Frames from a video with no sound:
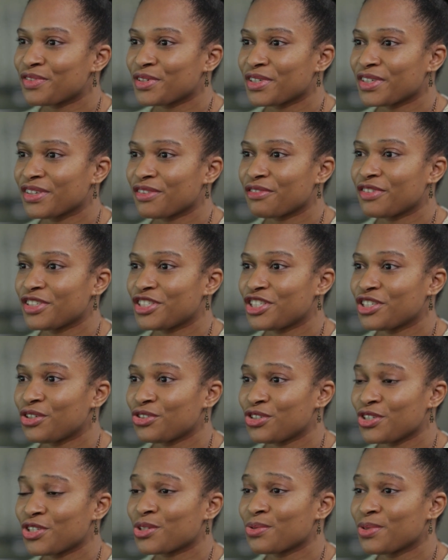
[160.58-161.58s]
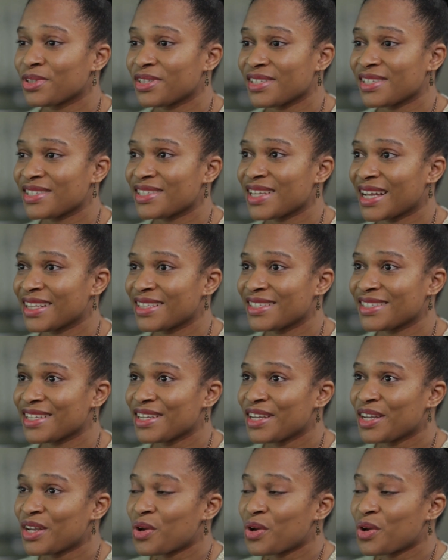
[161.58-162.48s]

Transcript: for children to understand